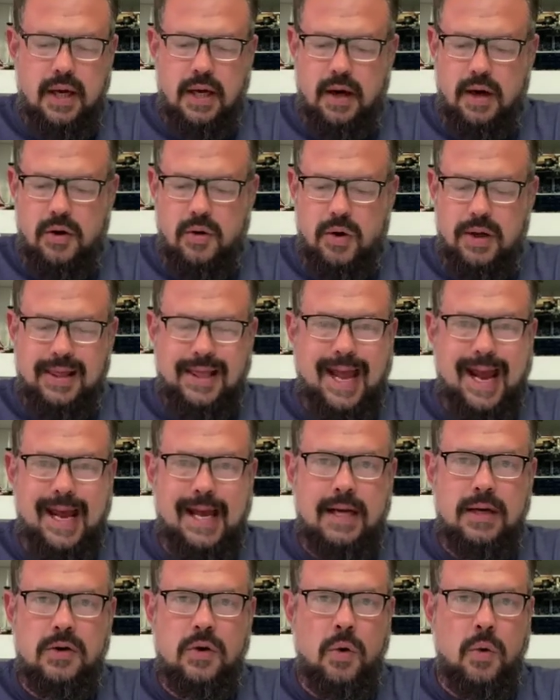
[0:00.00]
or
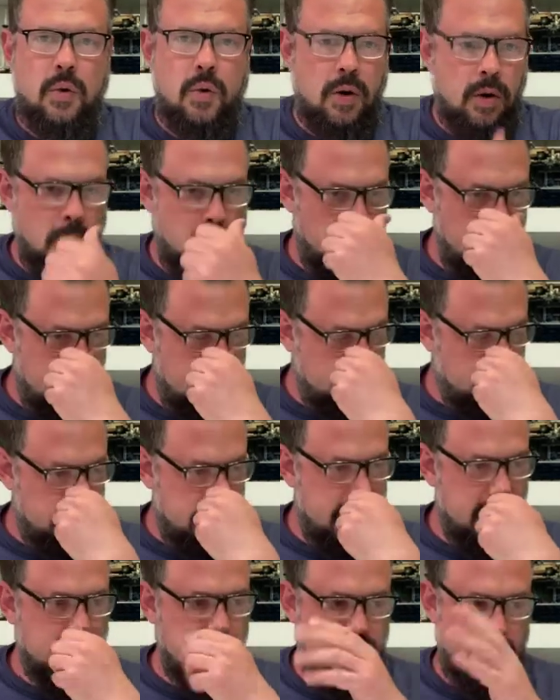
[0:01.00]
Land or whatever
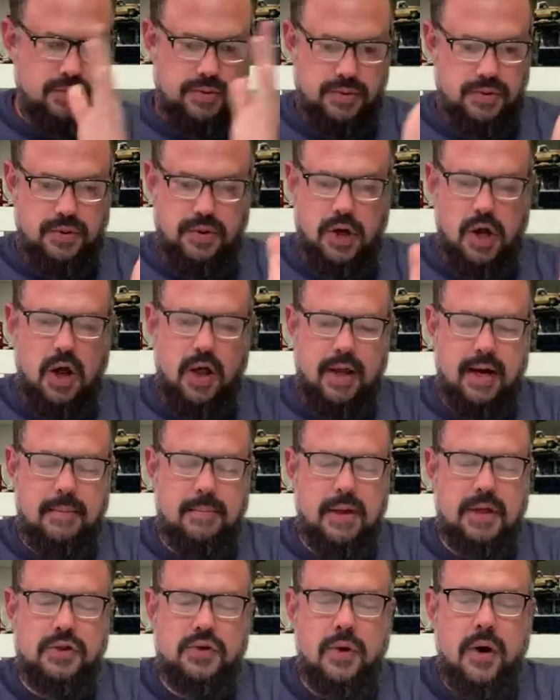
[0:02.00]
they choose to call it, I'm
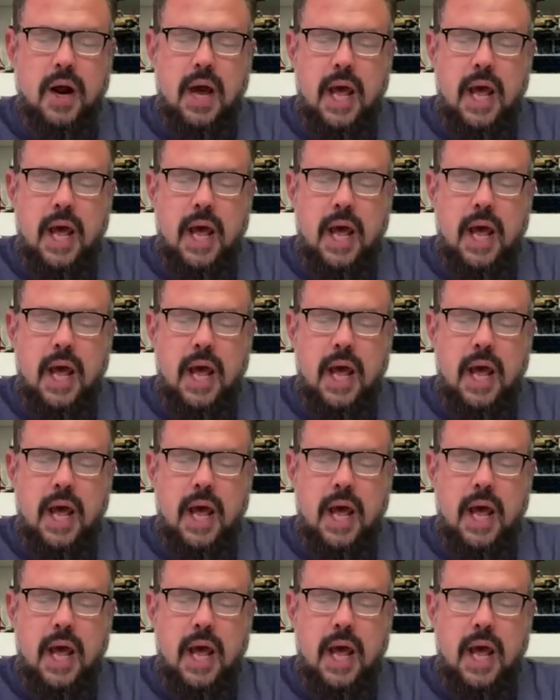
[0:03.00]
not sure,